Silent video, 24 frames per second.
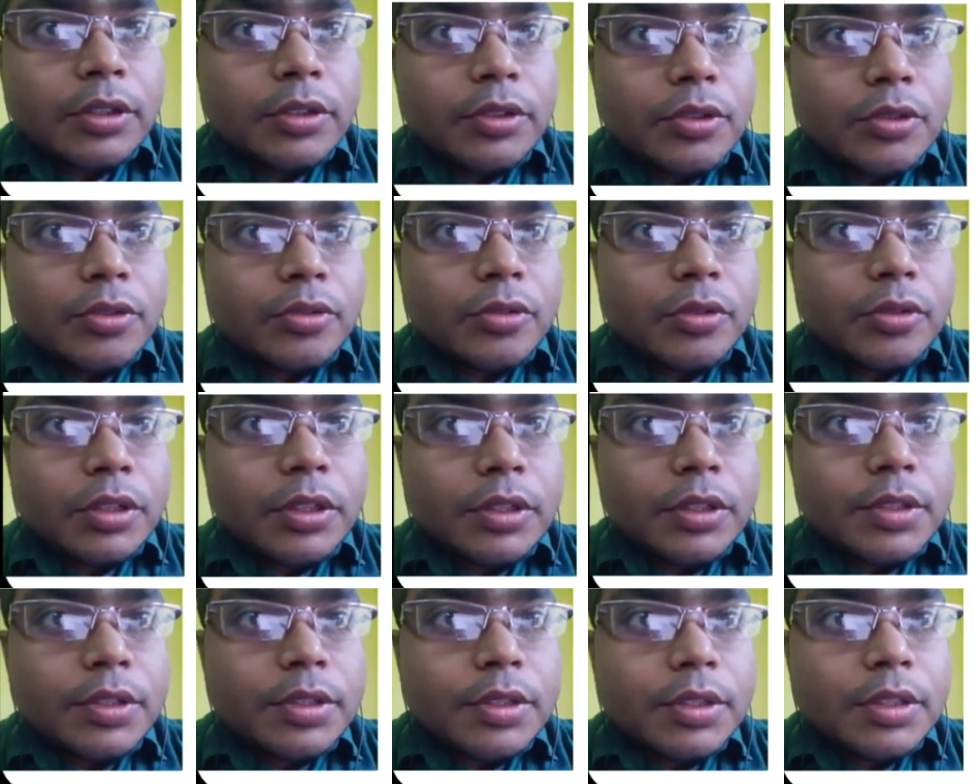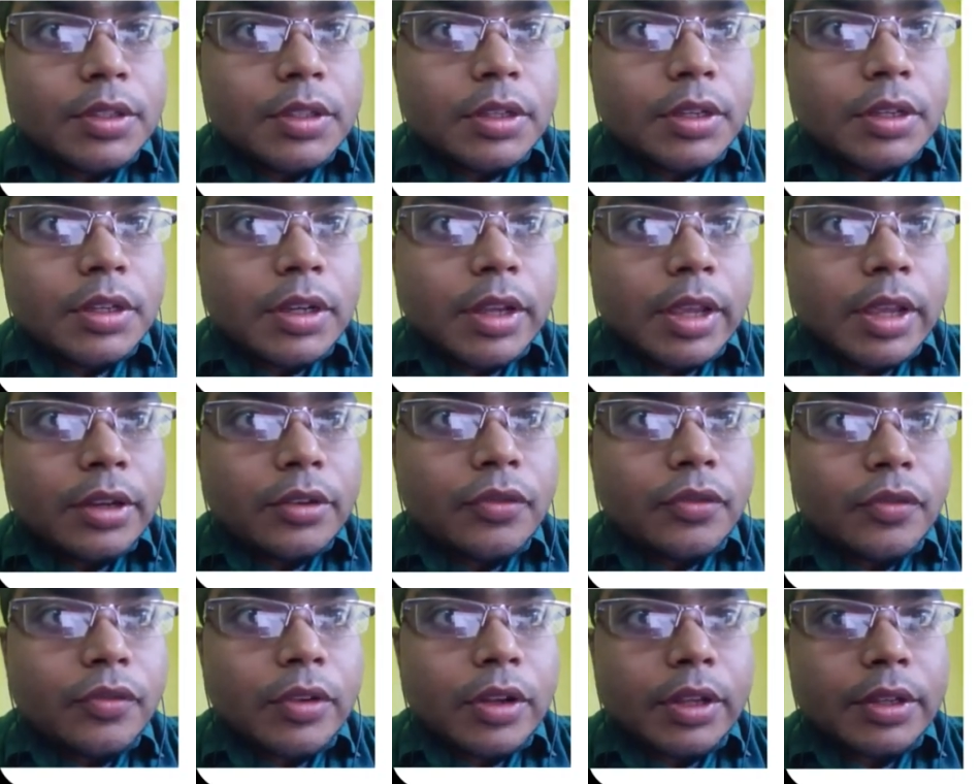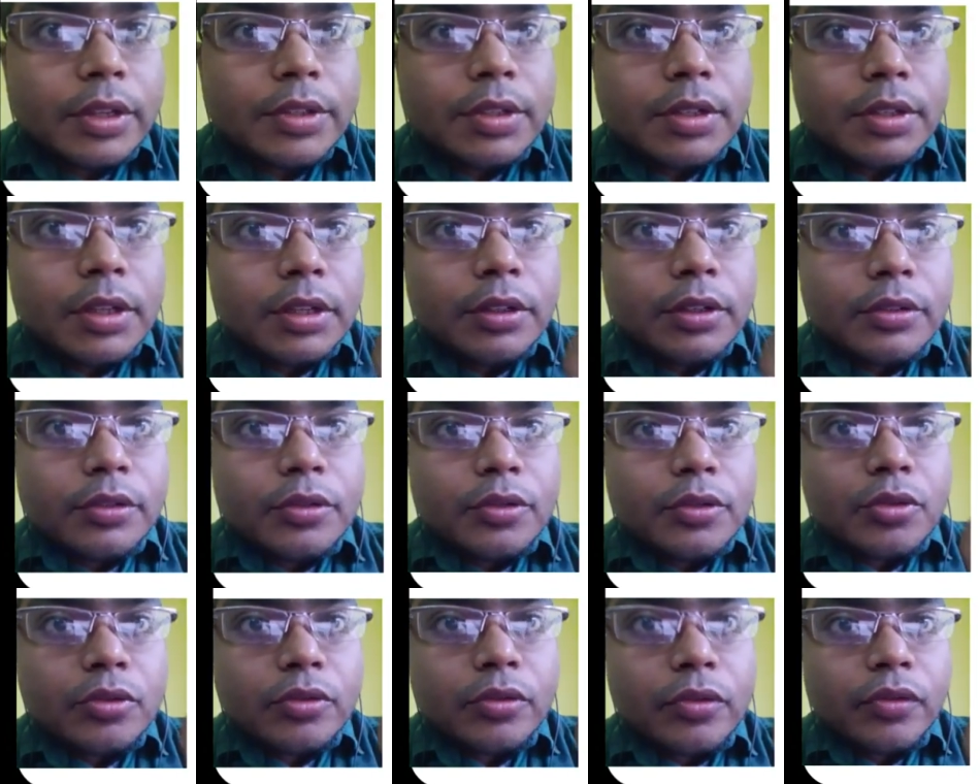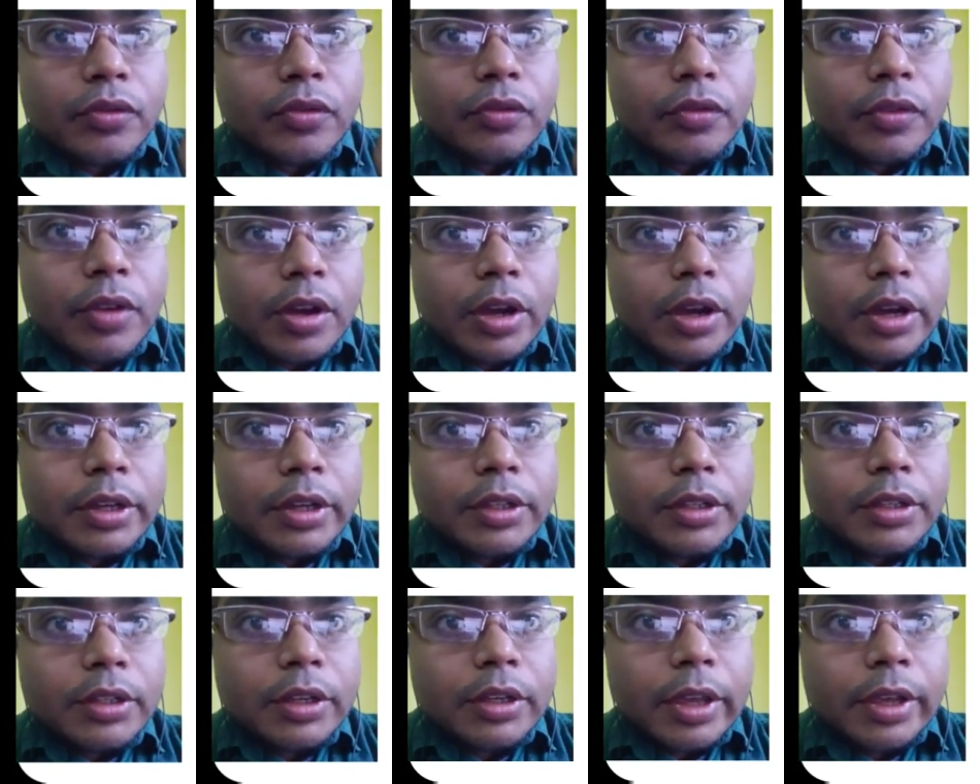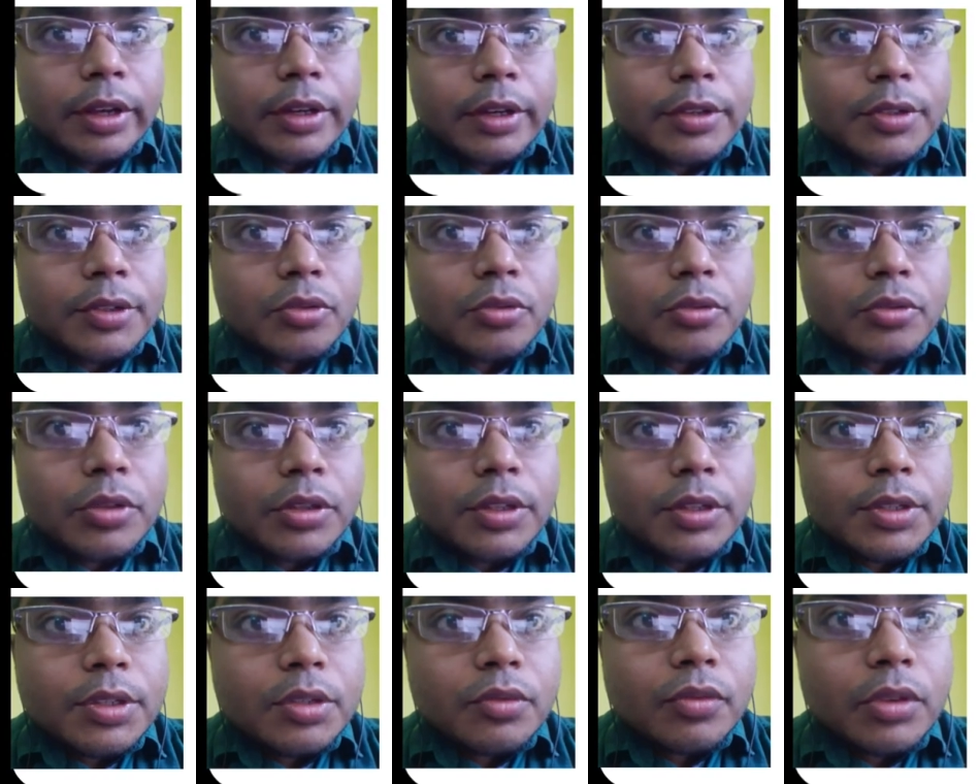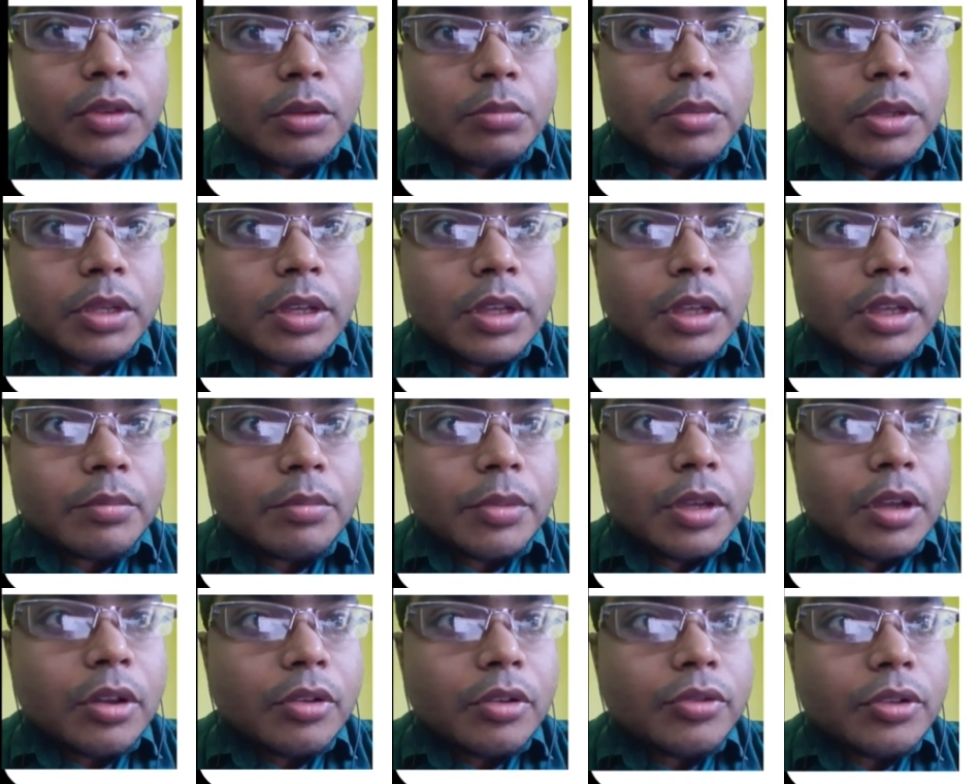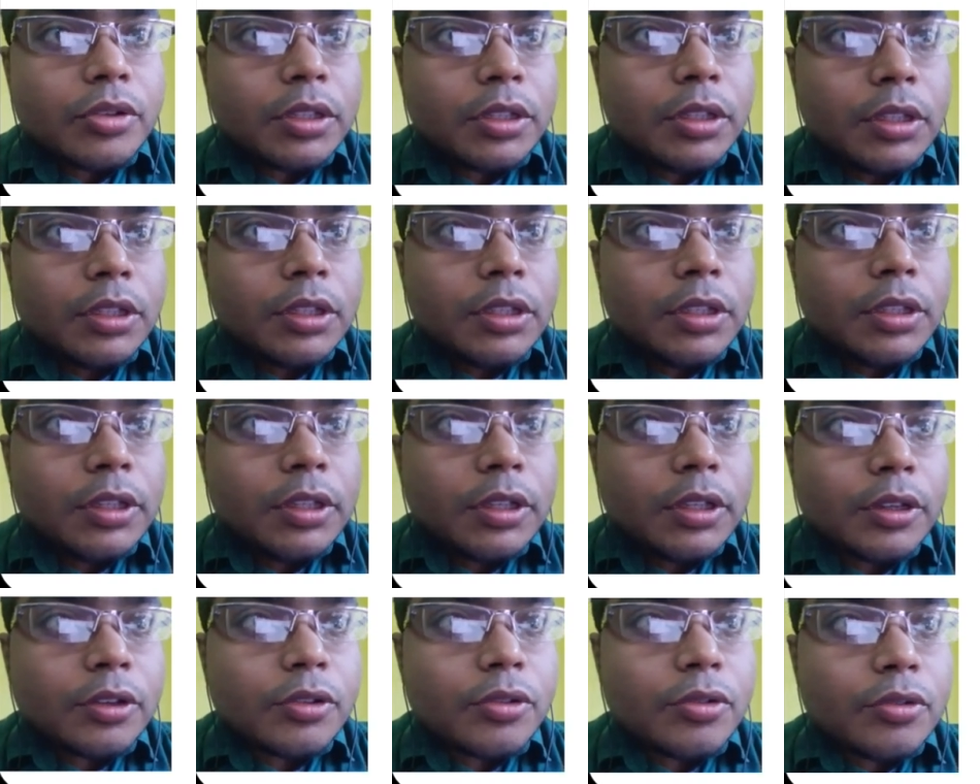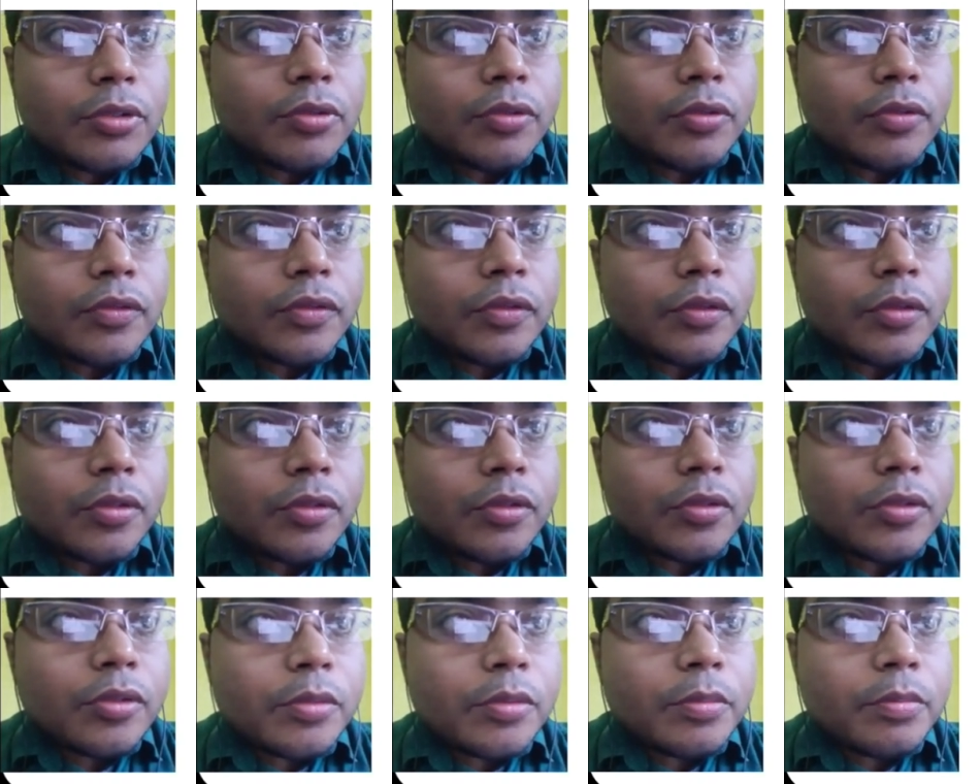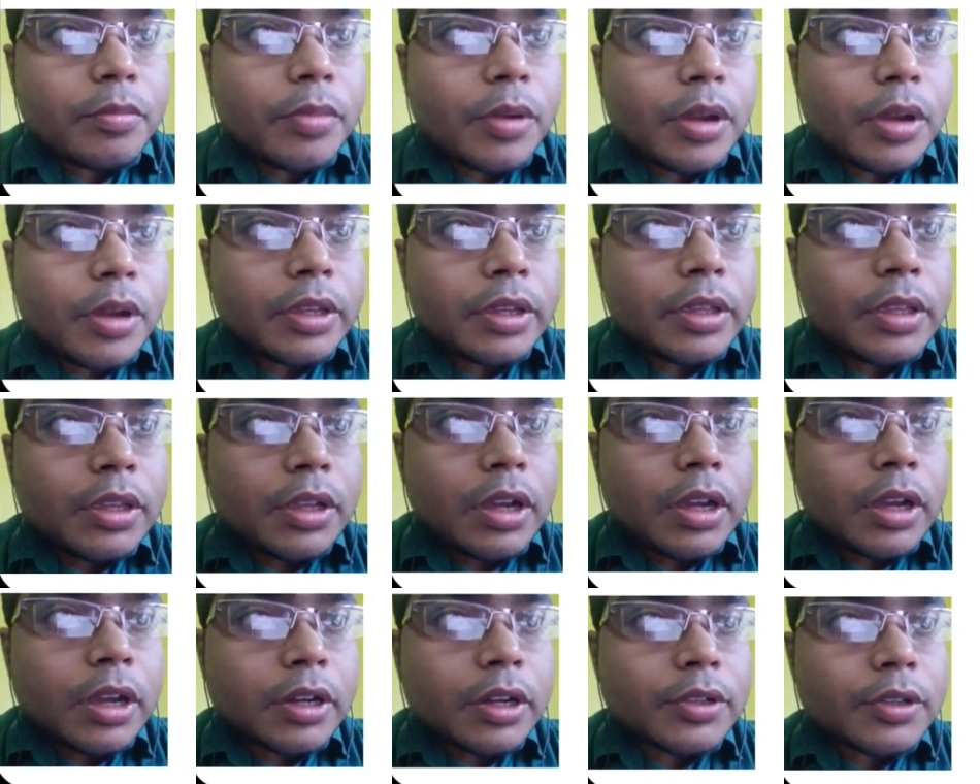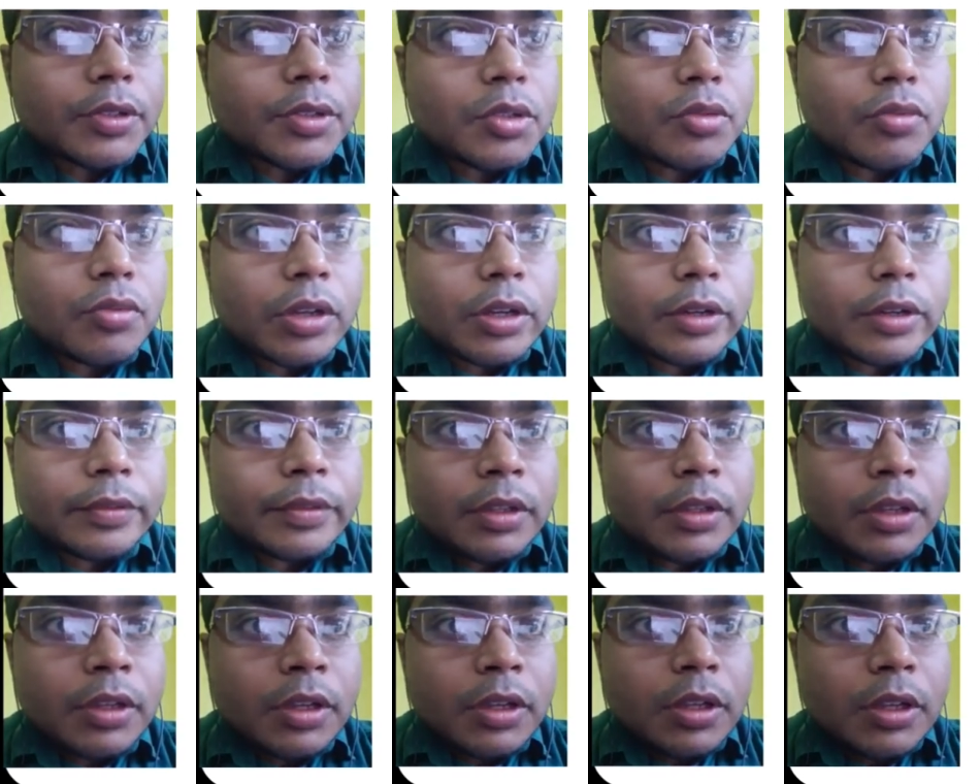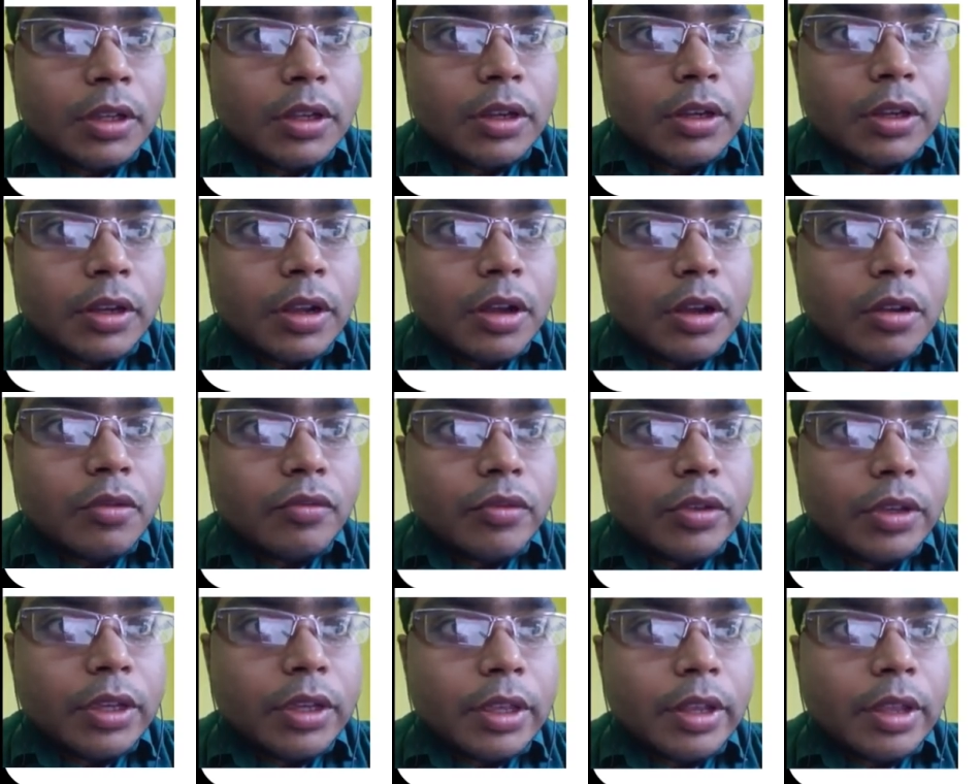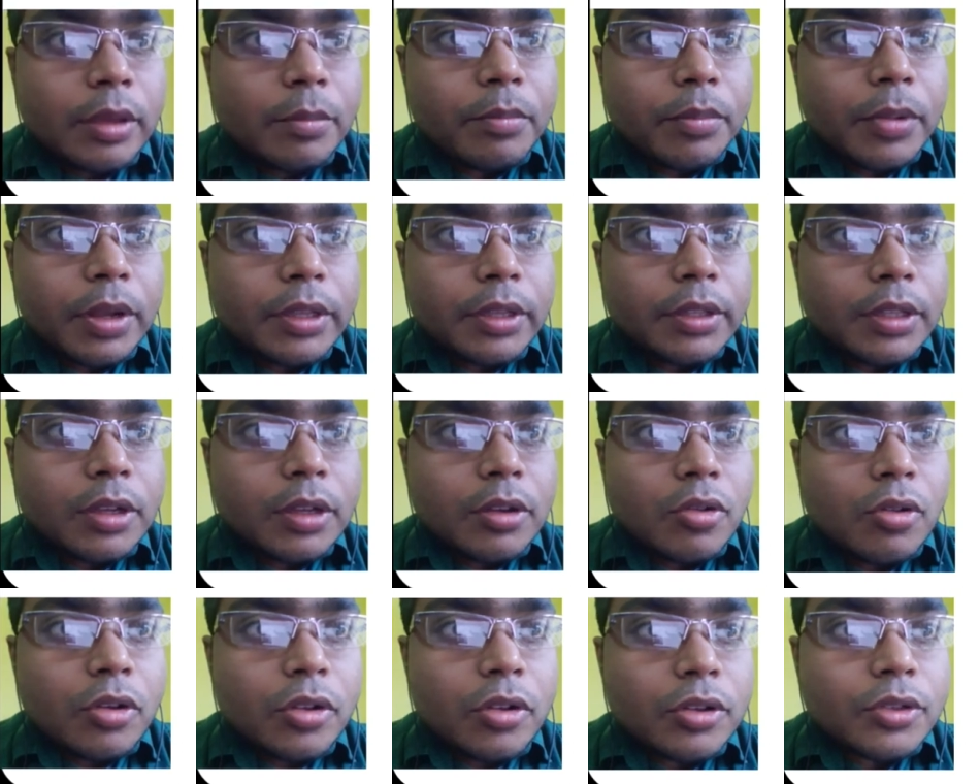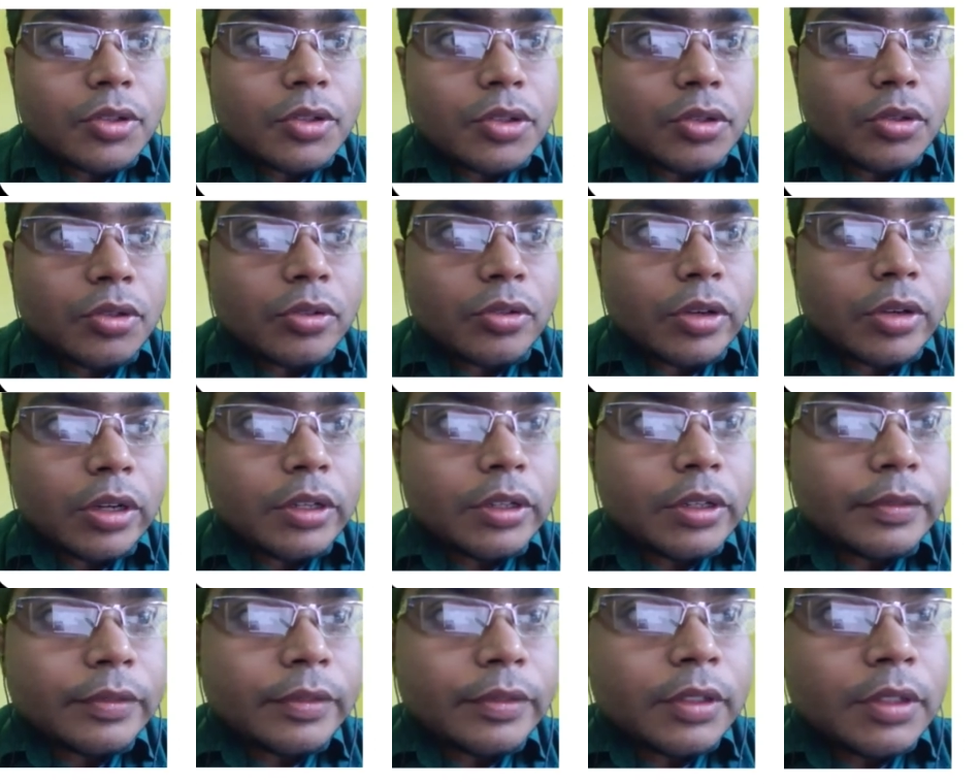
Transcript: So this is the net flux, right? So phi net, so this will be coming out E into 4 pi r square. Now we can apply the Gauss law, right?